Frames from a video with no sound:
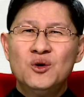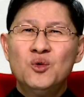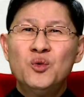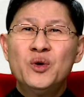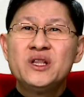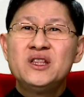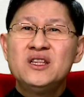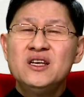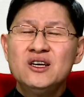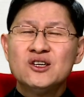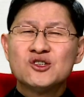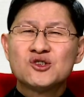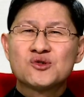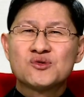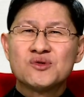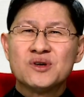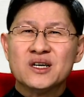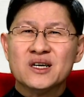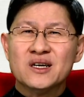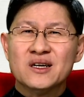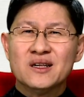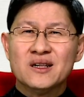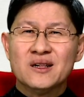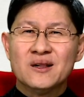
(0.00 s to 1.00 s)
with
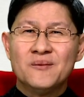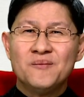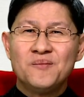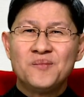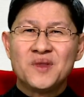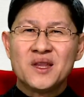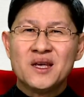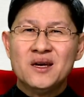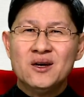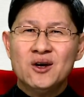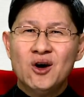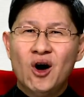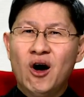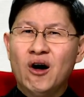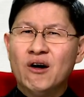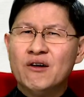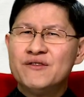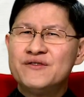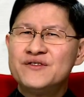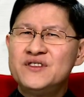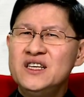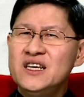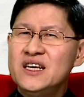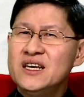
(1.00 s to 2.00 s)
Israel
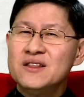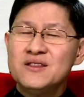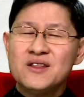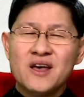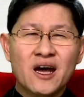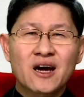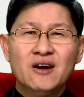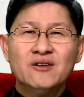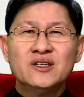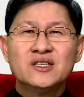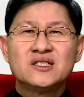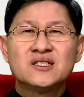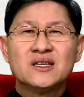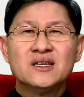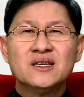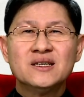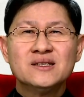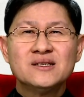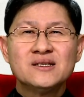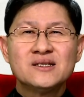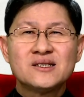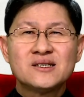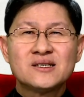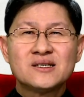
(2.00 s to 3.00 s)
of the
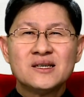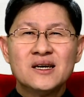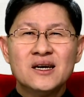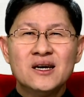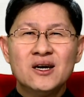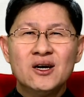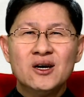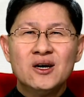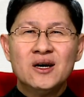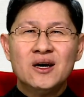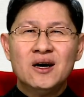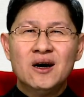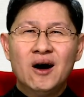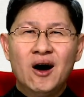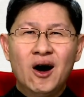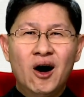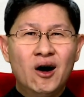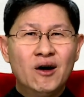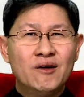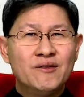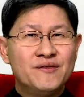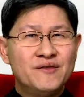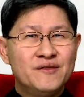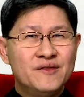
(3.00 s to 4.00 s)
inheritance
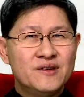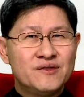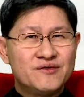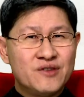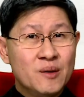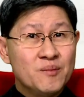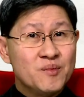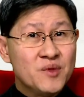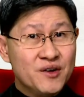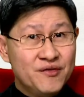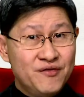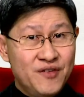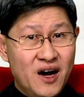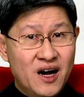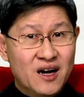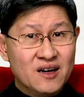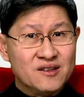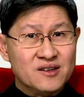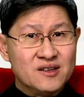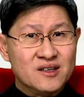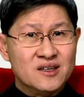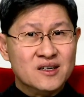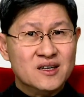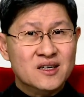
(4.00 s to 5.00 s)
from the
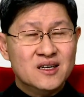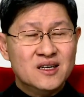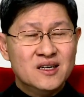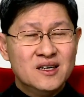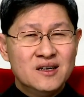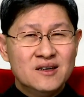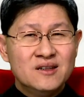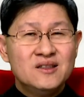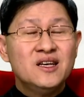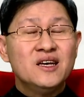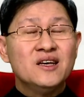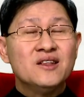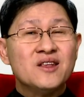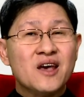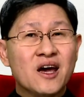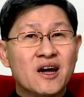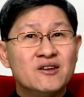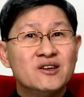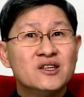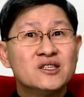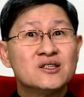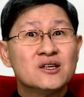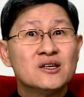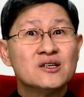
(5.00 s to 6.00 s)
Father, the
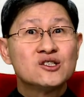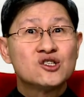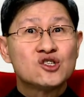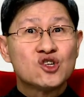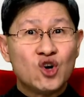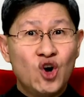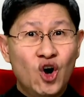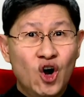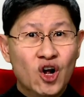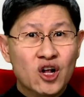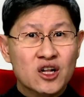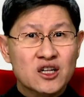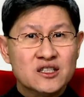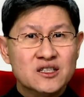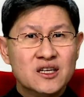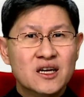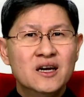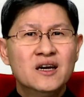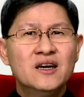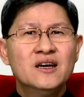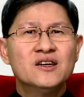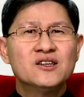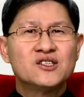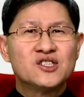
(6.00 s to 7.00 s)
inheritance called
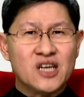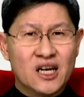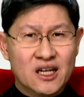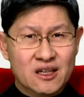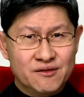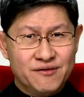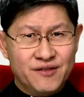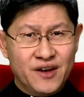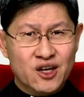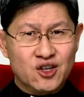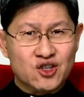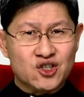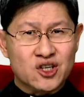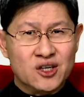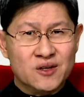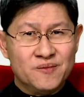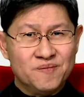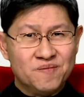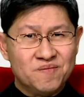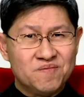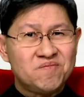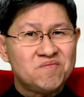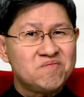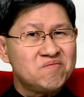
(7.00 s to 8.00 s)
salvation.
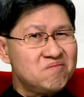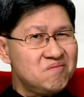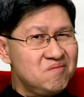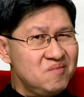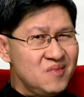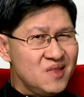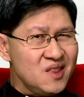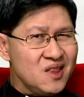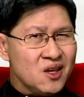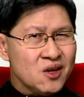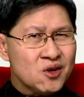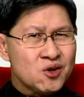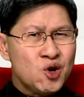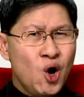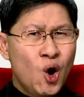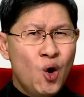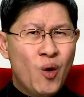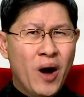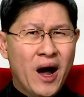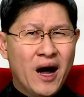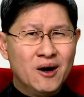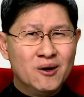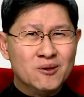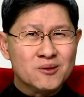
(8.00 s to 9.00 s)

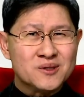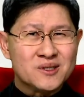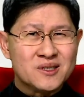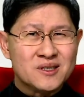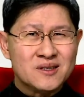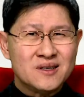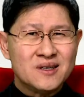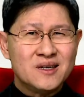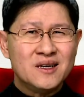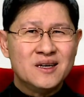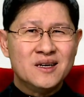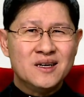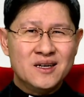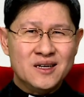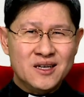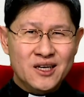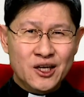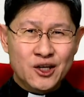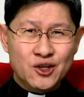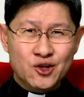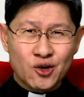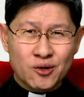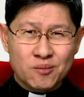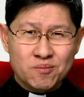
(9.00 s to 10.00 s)
Go out.
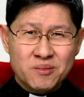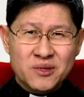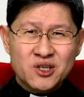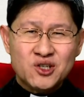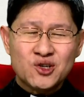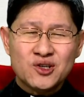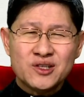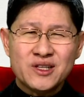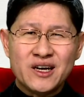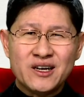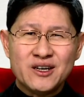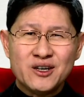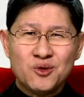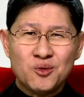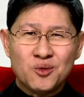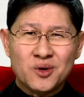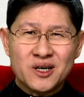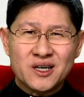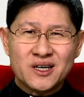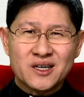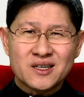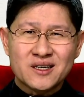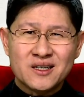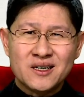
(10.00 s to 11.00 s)
In your missionary
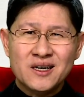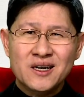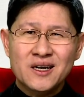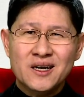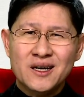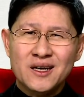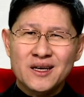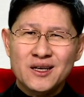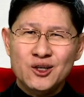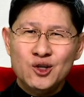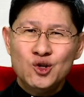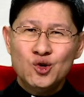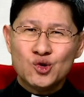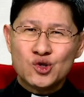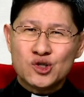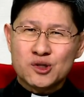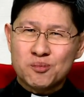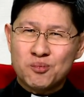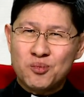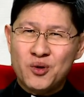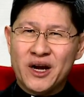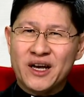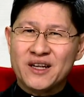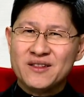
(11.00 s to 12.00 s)
work, you
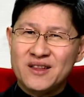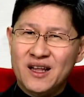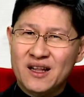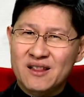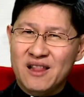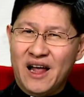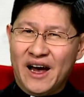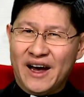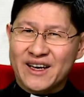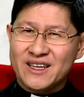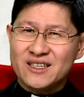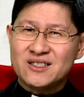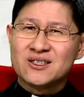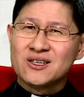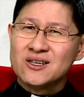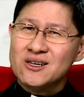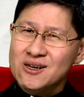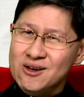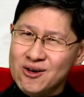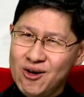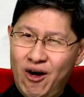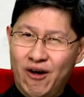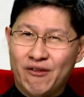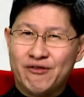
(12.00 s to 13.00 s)
spread the light
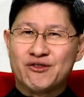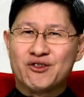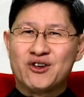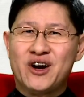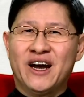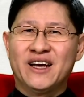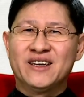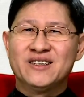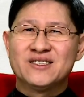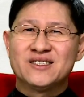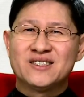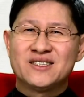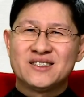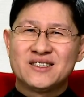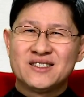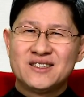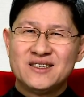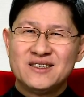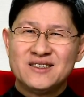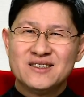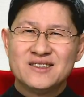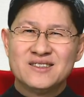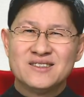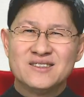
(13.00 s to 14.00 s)
of Christ.